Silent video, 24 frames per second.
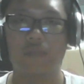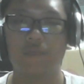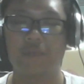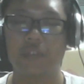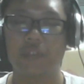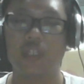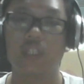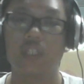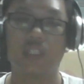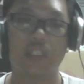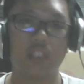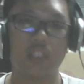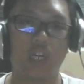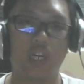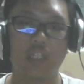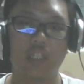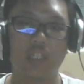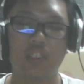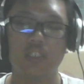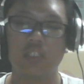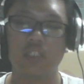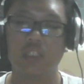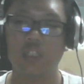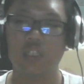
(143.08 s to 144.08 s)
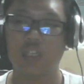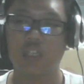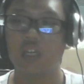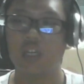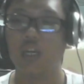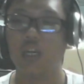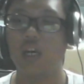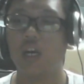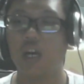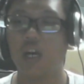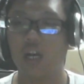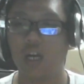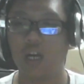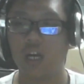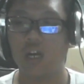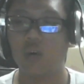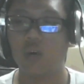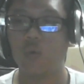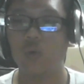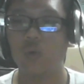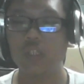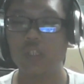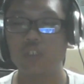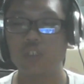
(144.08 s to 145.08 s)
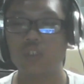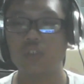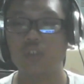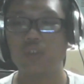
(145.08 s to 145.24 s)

it's not uh, what you're